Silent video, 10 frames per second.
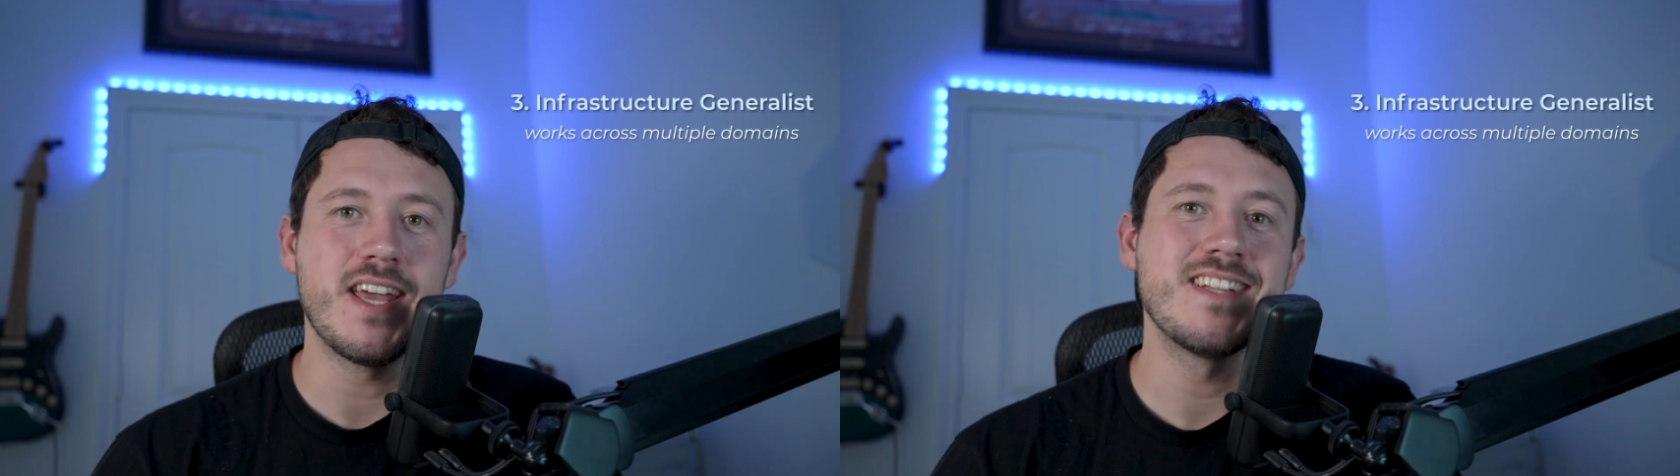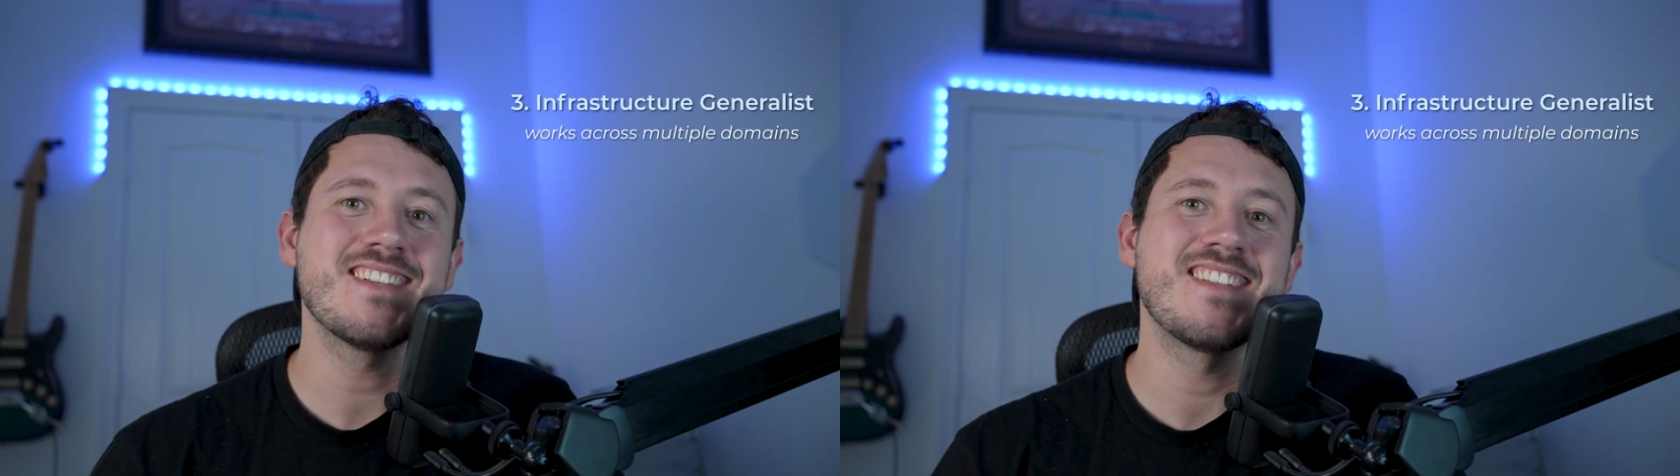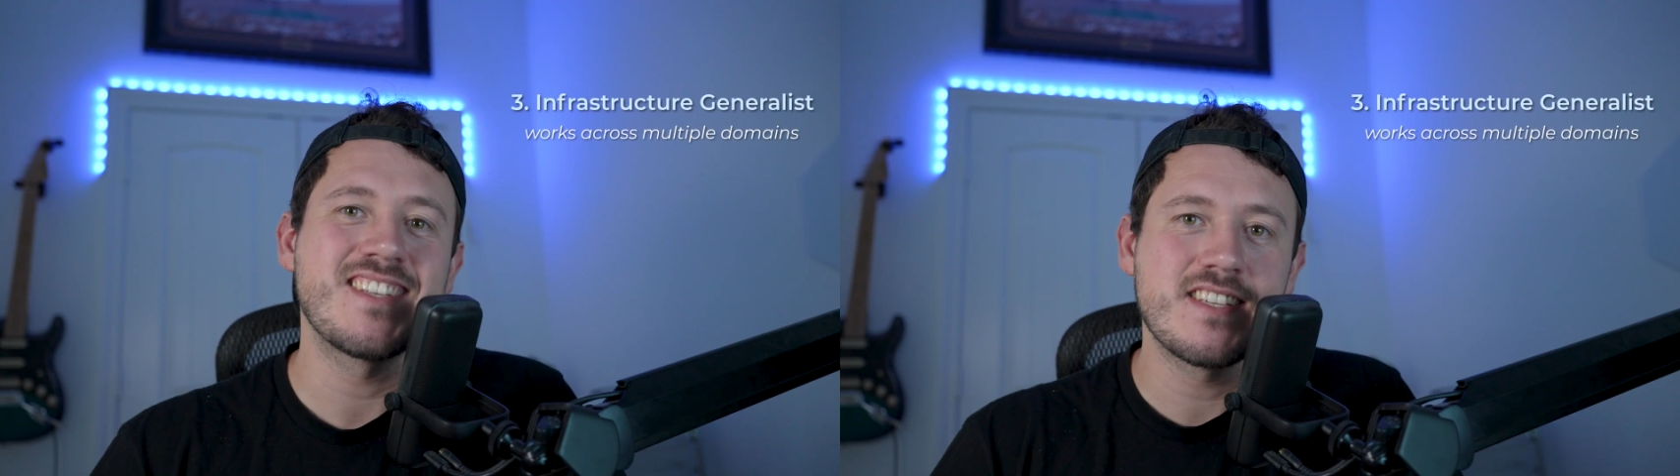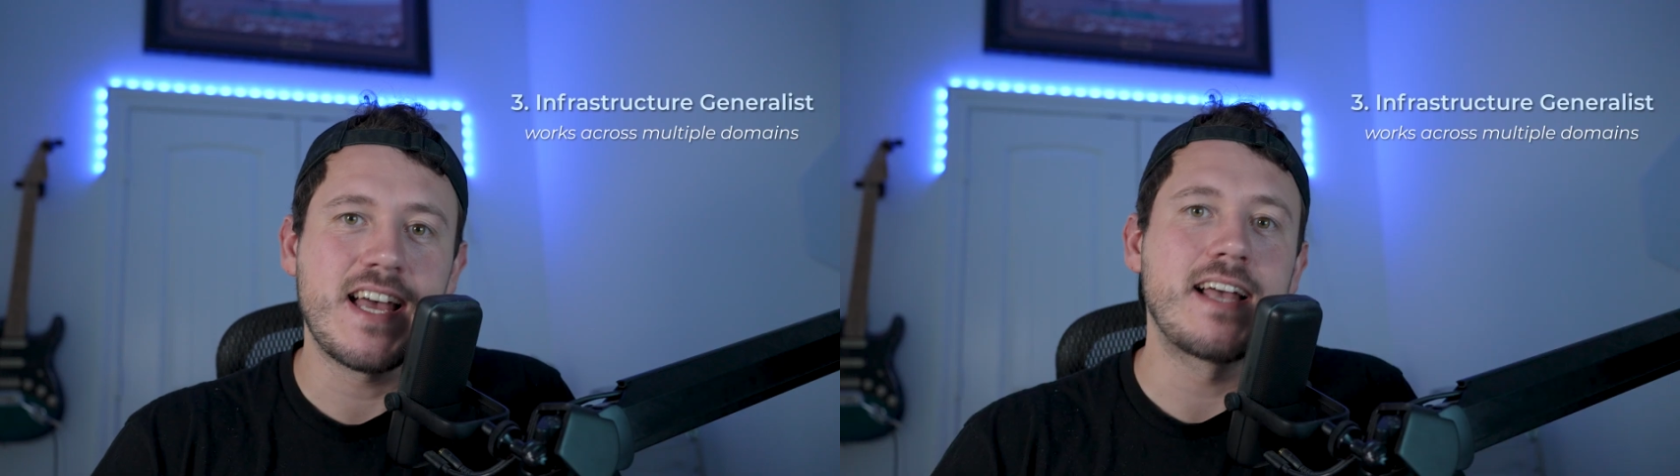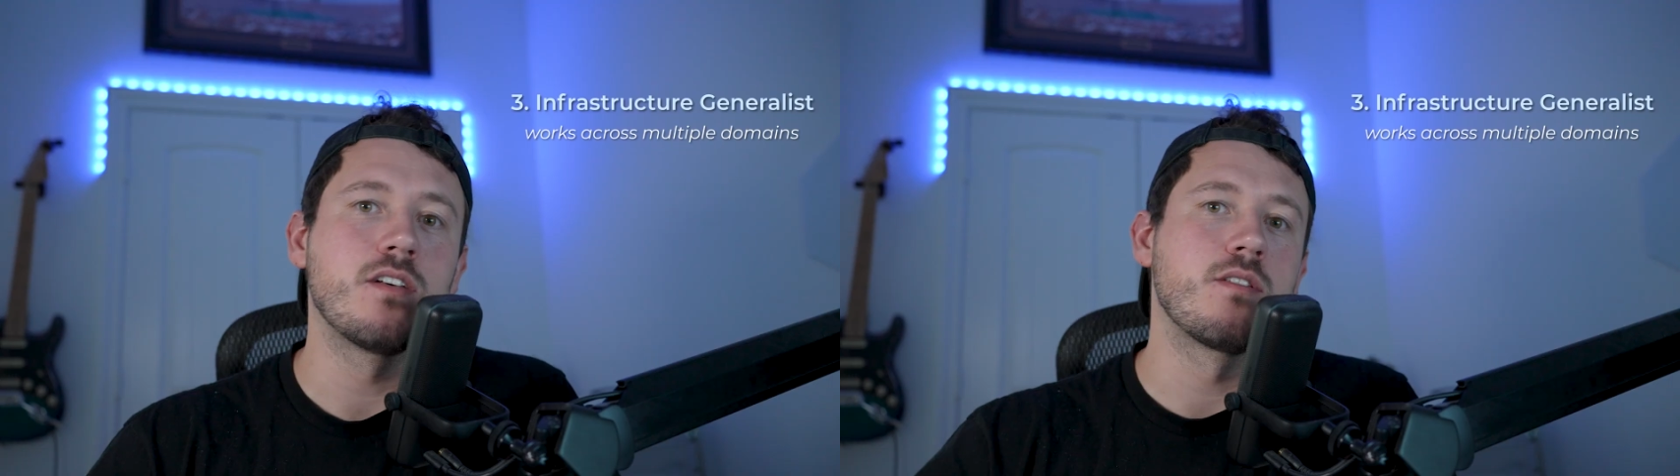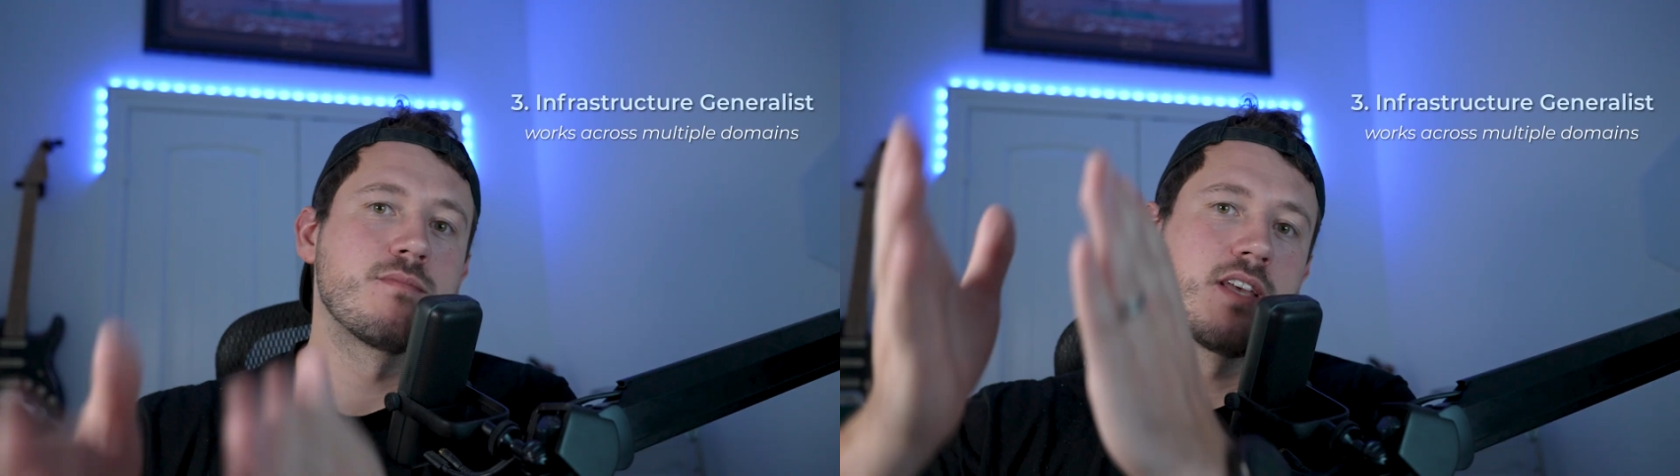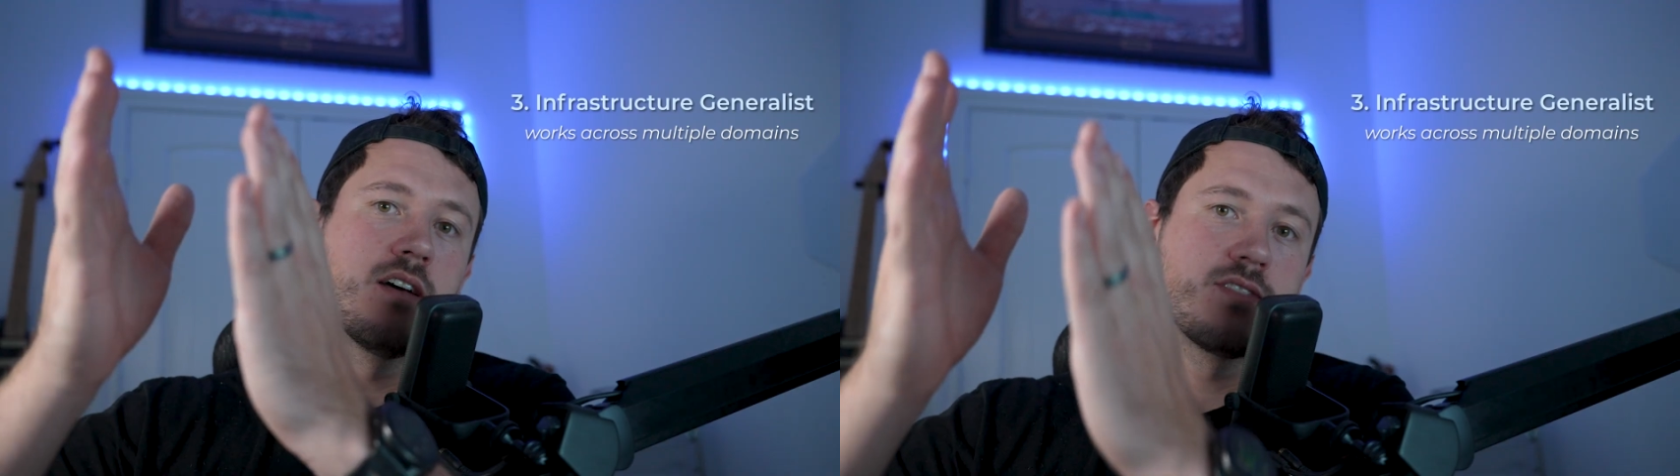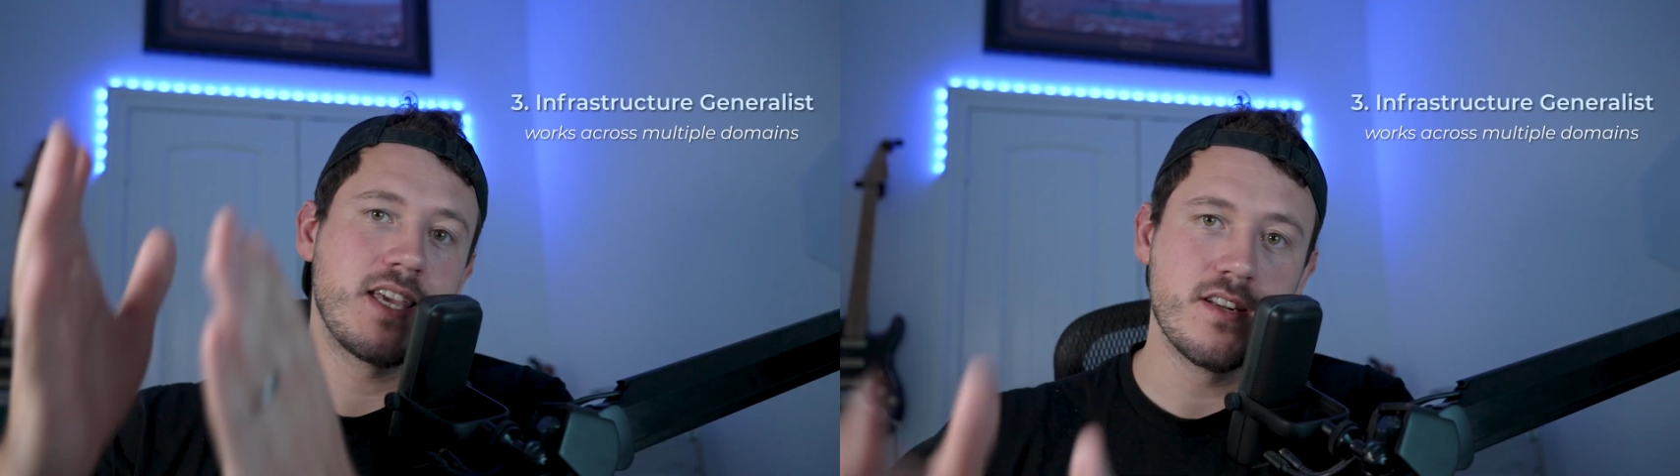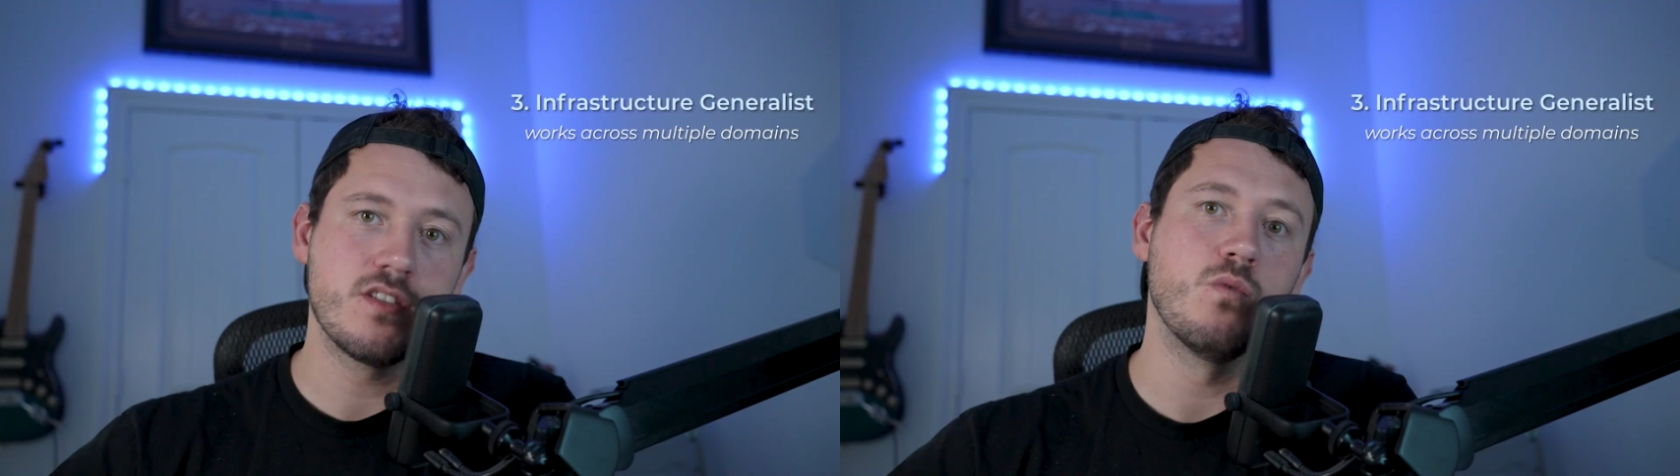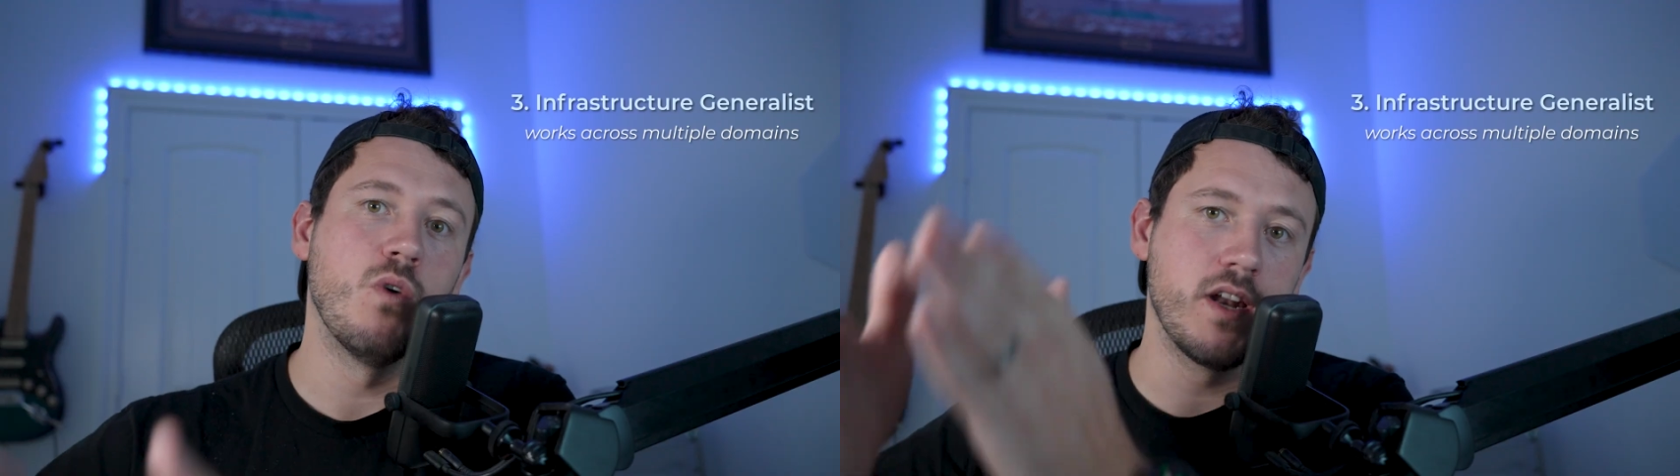and doesn't silo themselves
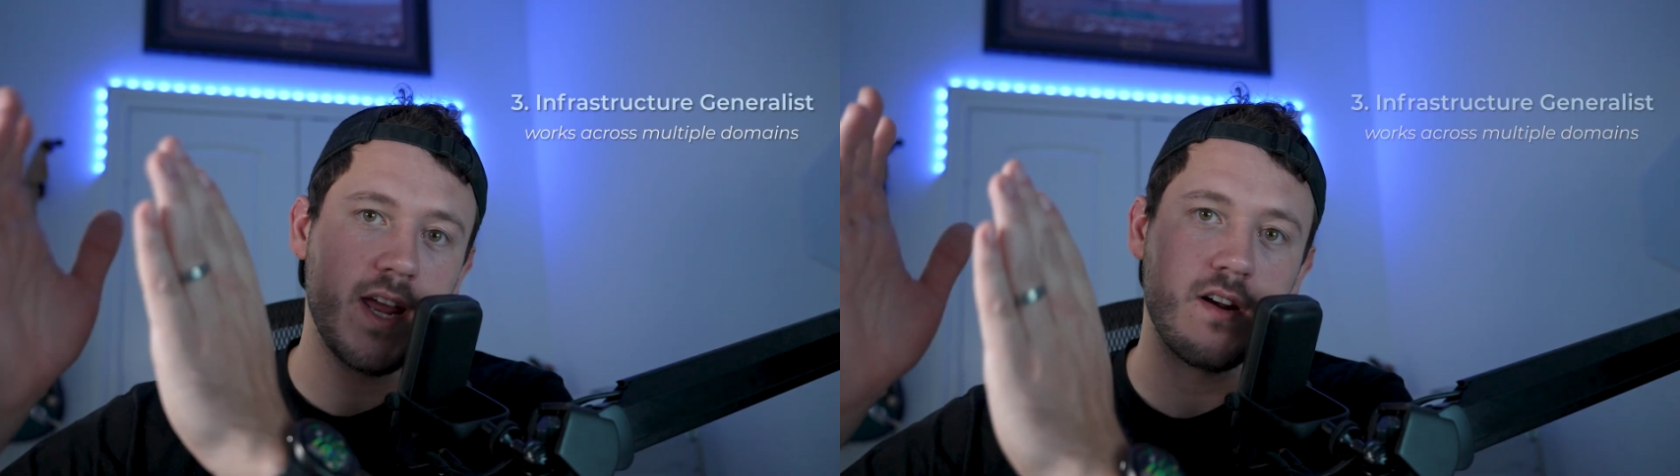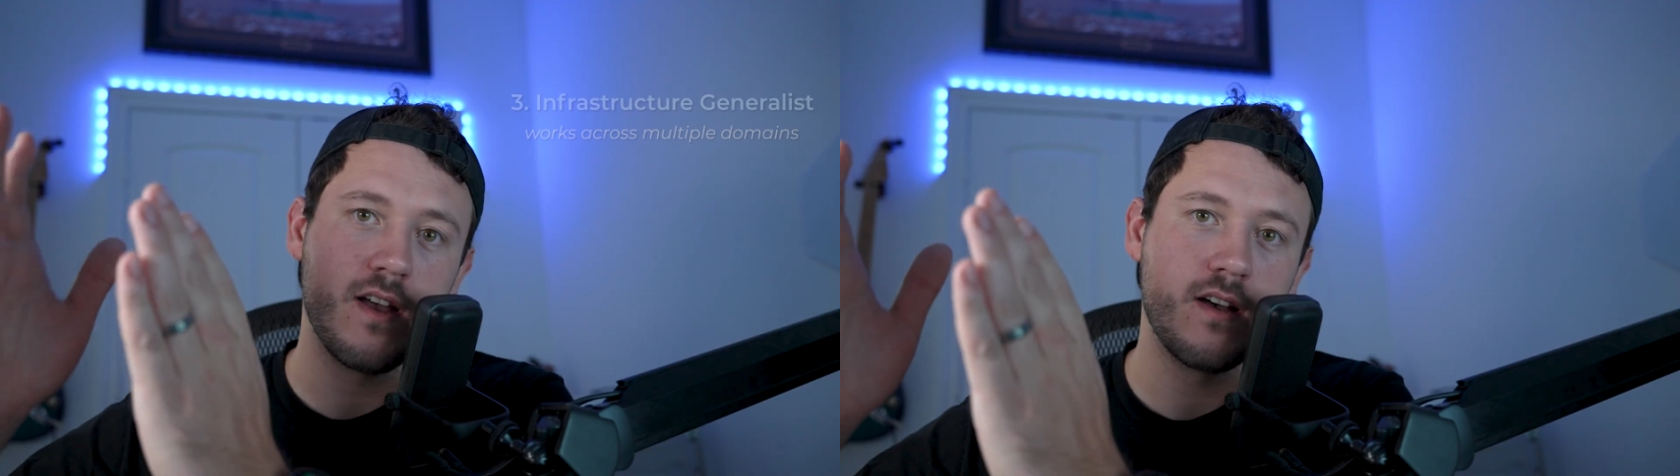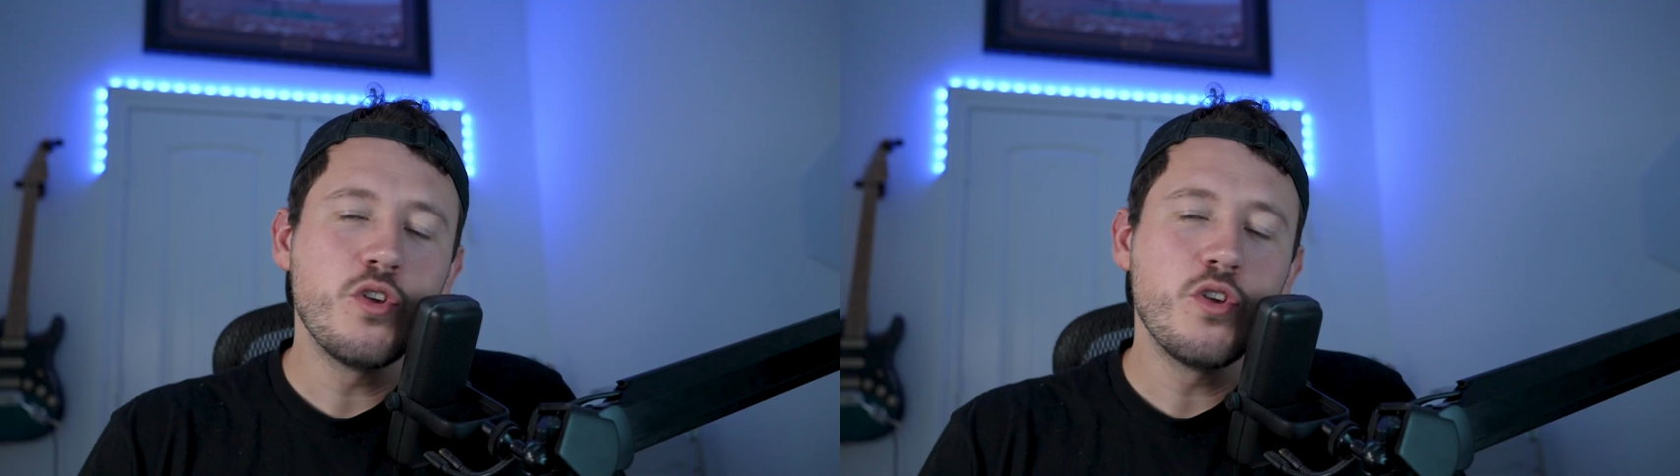into one area.